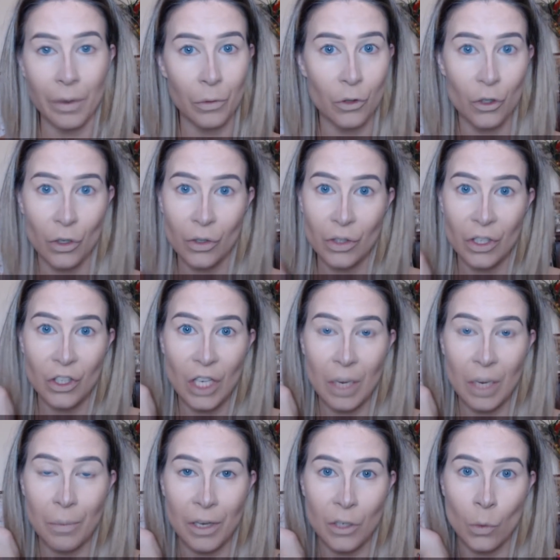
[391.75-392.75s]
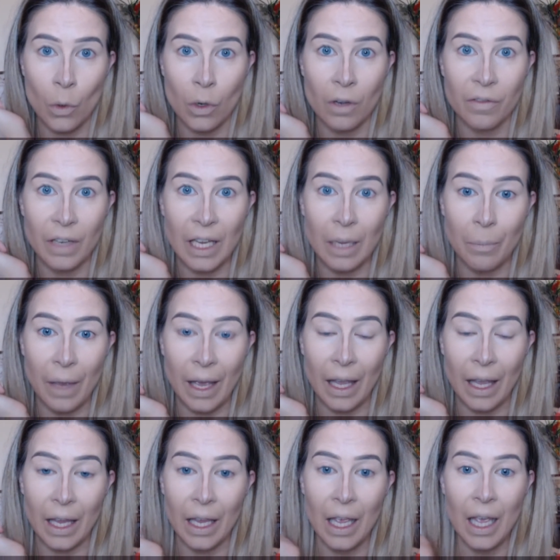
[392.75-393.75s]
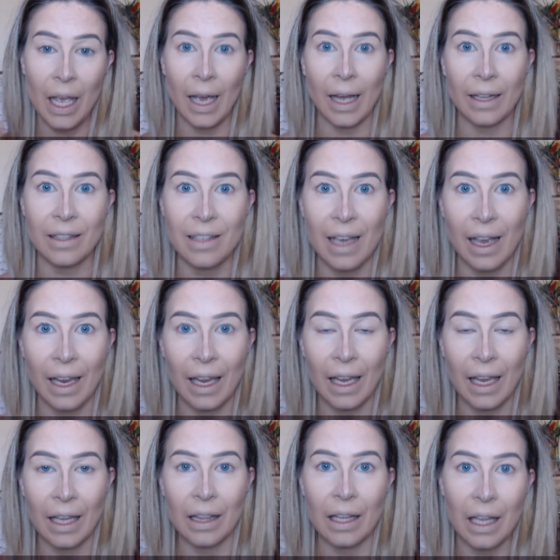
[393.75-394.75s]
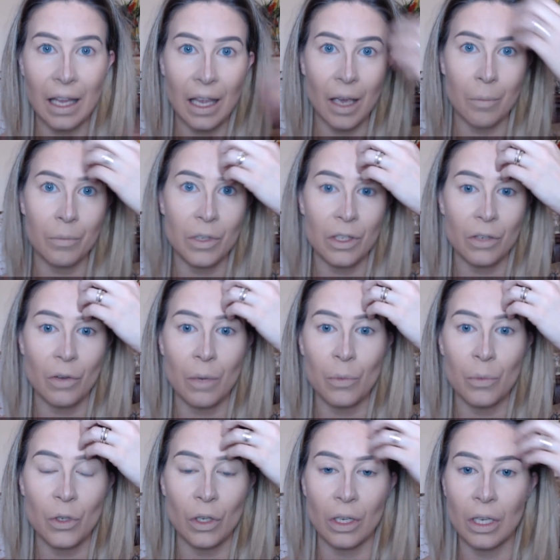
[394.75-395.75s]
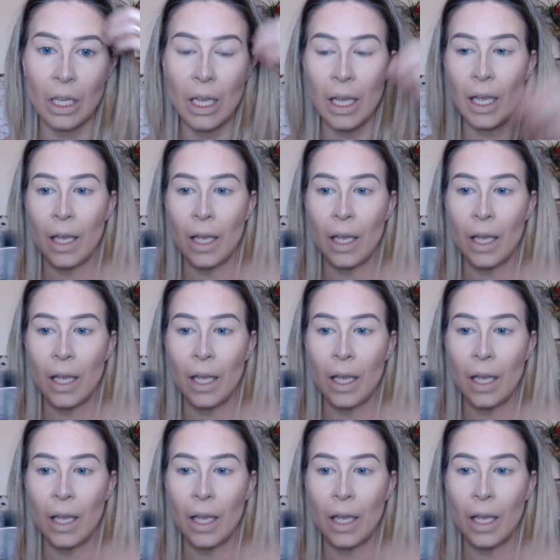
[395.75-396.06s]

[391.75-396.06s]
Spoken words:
It was just a cheapish one off eBay and tag it in the description.